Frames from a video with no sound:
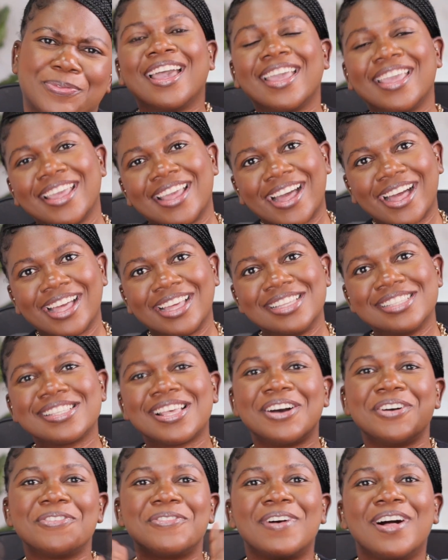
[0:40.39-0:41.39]
Hey guys,
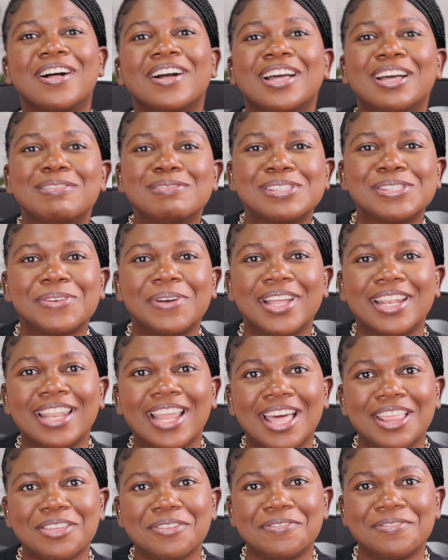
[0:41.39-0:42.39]
welcome to
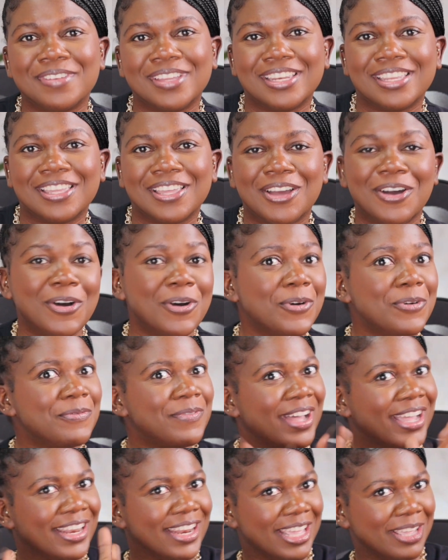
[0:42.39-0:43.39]
another video.
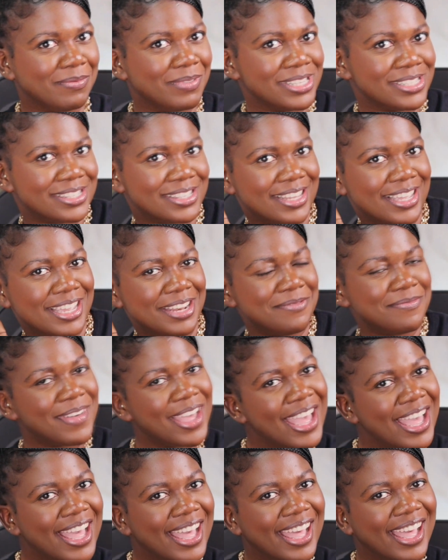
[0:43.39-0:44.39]
My name is
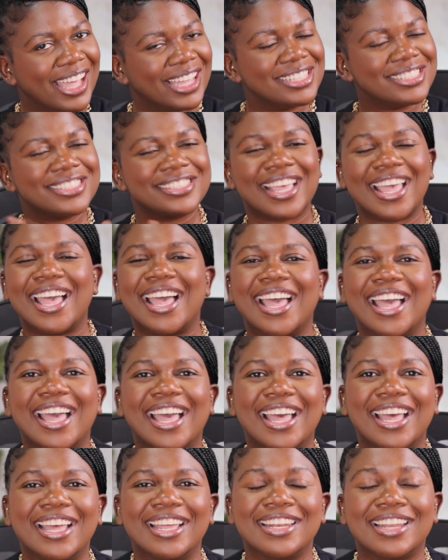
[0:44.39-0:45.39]
linnmash
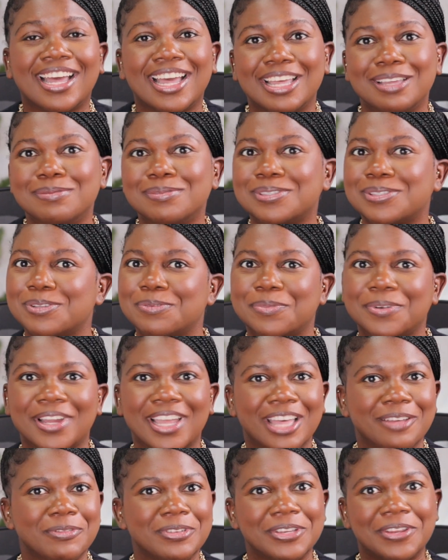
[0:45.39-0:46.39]
and I'm super
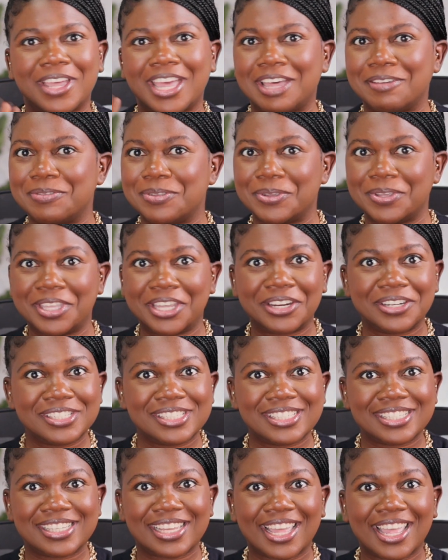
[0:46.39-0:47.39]
happy to have you here
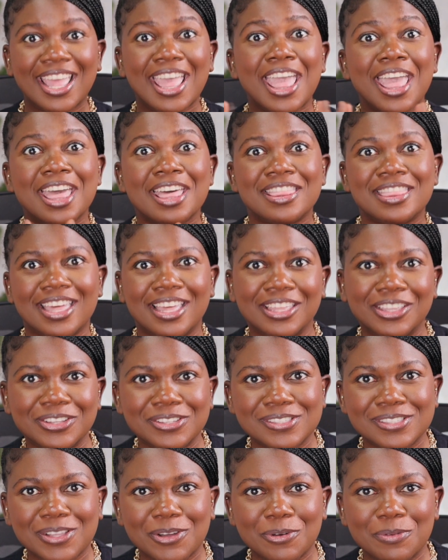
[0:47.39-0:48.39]
today. Thank
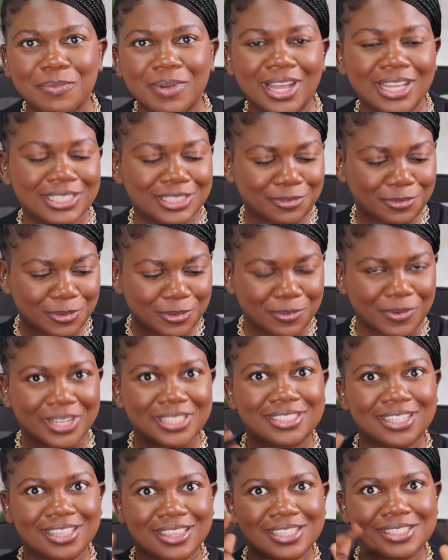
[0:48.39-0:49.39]
you so much for
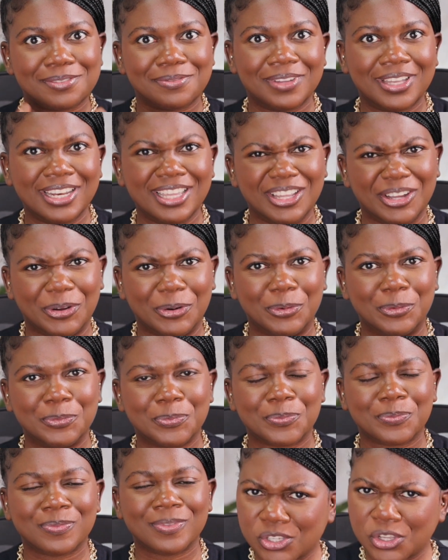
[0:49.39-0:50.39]
watching this
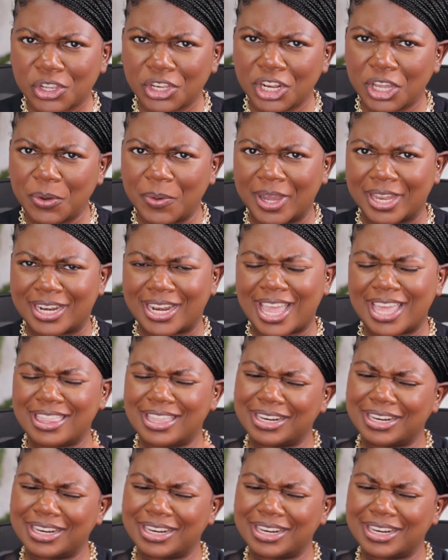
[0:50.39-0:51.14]
video. So you know what?